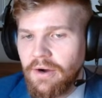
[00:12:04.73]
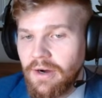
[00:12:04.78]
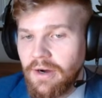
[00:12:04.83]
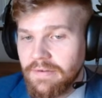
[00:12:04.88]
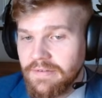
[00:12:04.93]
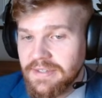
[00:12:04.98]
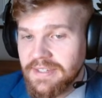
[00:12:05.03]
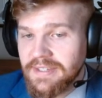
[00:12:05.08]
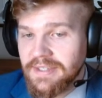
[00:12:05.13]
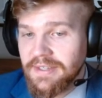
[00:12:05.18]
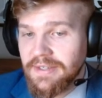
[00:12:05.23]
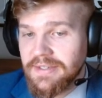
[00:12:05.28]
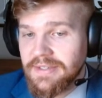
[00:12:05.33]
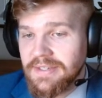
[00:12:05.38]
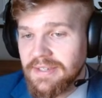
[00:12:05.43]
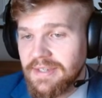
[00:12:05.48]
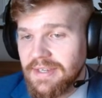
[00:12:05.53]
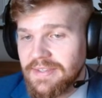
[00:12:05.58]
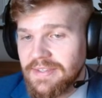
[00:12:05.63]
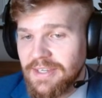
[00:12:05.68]
Obviously,
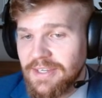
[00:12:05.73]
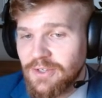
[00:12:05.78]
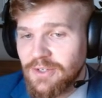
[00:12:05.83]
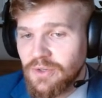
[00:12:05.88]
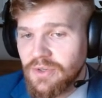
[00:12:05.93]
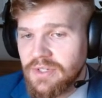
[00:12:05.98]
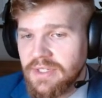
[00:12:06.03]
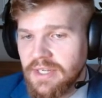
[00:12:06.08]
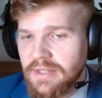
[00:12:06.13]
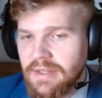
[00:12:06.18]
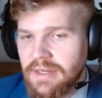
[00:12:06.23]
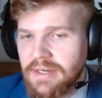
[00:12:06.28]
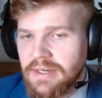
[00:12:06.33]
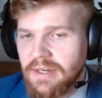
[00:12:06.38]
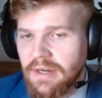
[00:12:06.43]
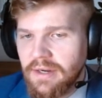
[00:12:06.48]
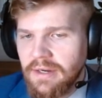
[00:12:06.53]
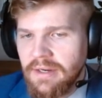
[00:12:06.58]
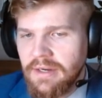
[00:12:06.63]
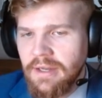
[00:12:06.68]
it's, it's easier said than
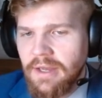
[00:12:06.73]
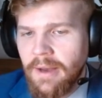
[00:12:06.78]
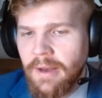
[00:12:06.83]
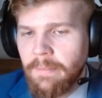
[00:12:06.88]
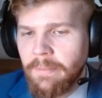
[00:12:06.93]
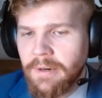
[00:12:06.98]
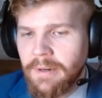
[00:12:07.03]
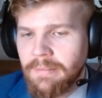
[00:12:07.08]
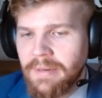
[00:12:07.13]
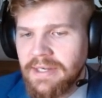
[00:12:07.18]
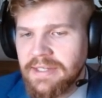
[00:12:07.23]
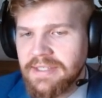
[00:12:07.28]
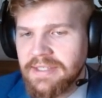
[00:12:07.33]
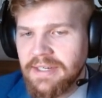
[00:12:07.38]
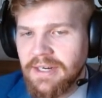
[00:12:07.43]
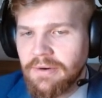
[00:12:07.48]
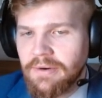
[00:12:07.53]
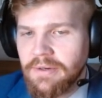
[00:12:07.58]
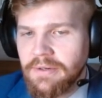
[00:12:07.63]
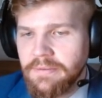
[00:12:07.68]
done, but in my
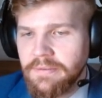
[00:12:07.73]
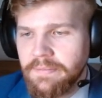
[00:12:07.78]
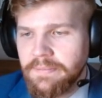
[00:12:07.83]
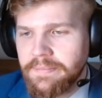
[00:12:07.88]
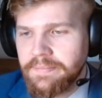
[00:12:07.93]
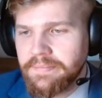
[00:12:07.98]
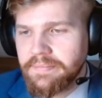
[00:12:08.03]
scenario,